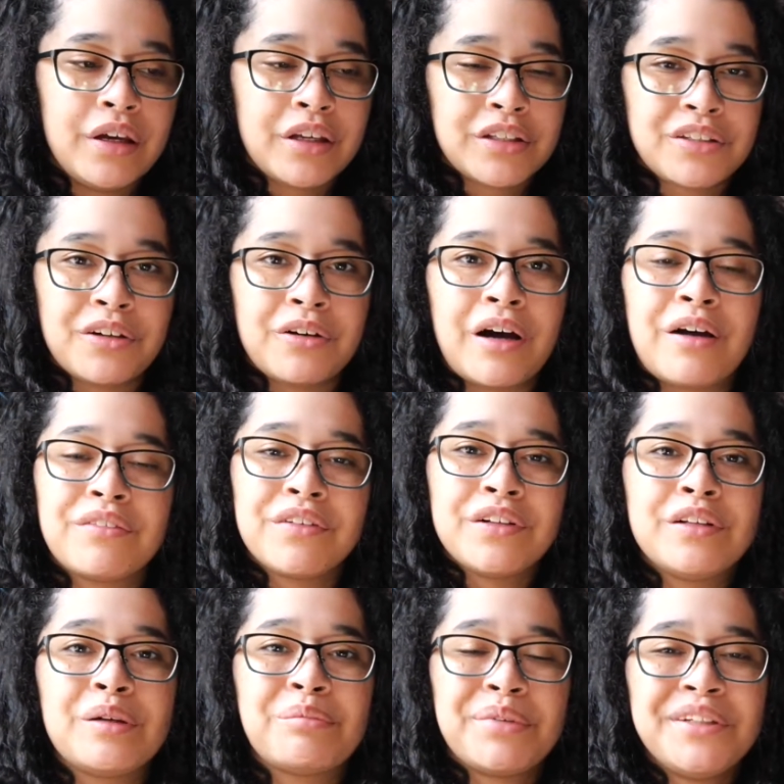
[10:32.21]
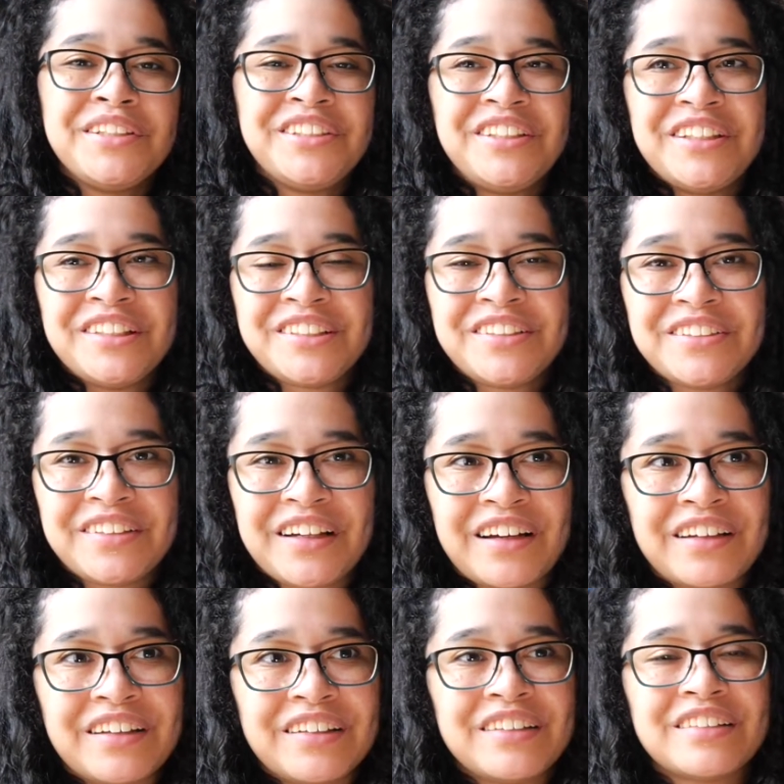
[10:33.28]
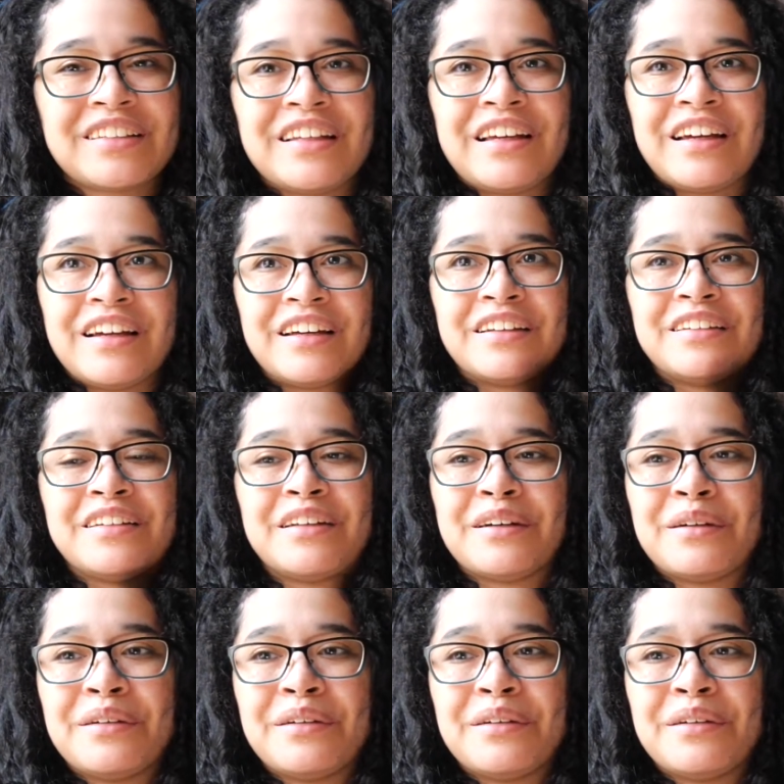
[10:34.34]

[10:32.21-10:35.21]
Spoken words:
So I really appreciate you guys, and